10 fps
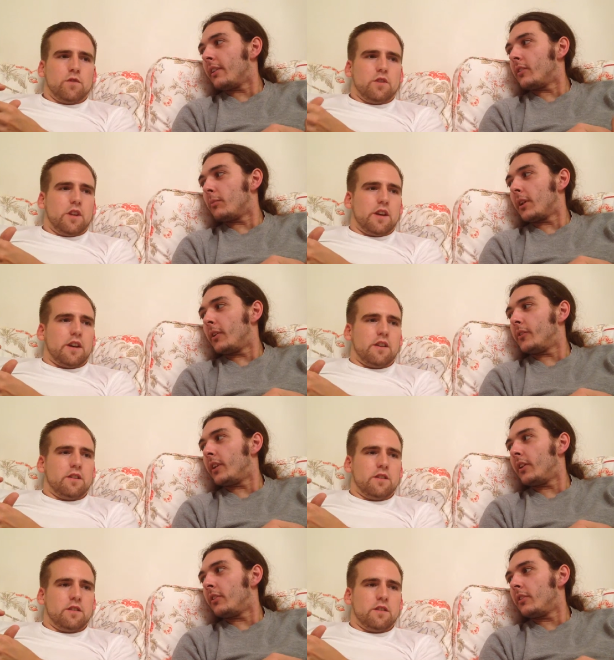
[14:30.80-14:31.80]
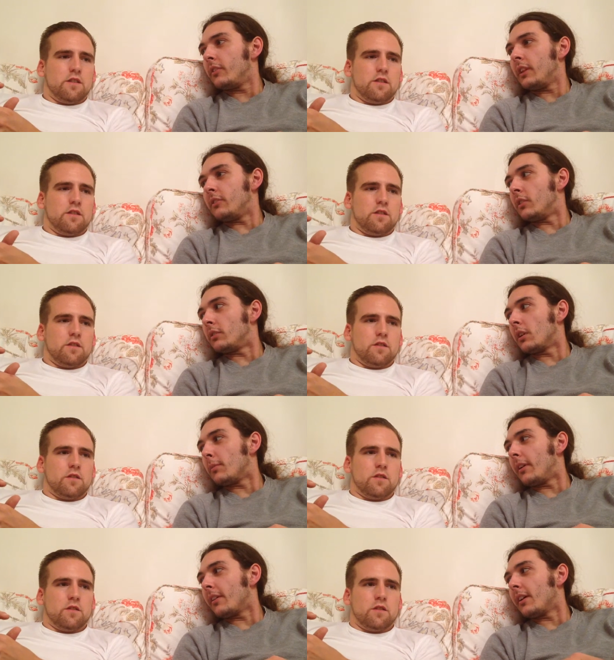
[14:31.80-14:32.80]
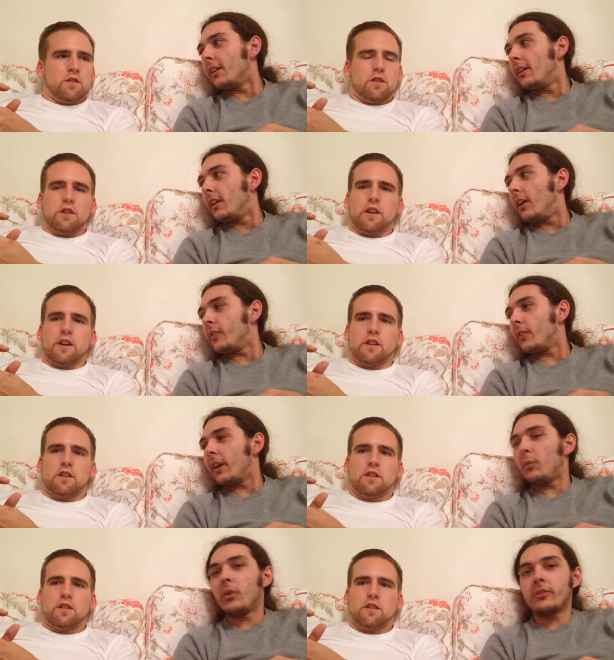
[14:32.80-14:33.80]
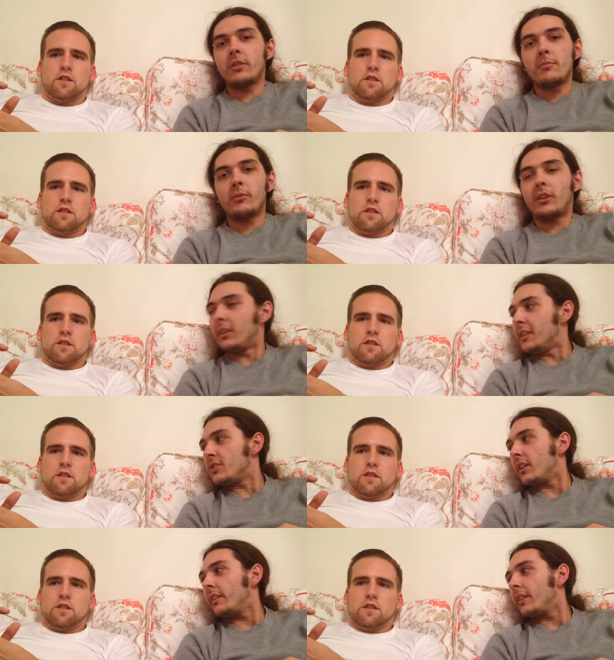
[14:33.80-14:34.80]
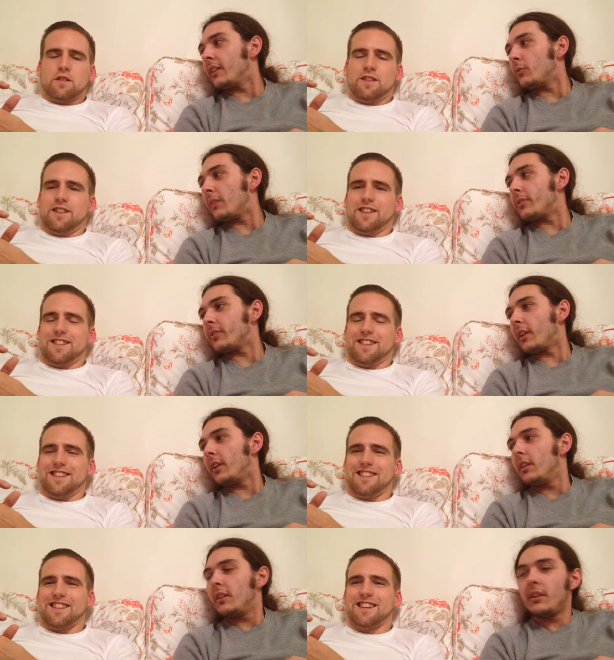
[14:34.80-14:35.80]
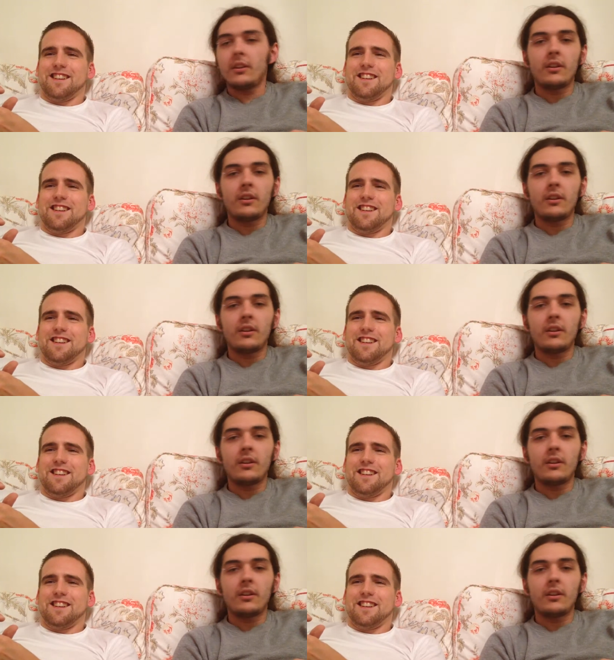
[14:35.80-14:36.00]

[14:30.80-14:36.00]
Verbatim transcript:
Speaker 1: And then somebody yeah. else said, he's not wrong about that. Yeah. And so that wasn't the most cliched thing to ever yeah, say. Yeah, yeah.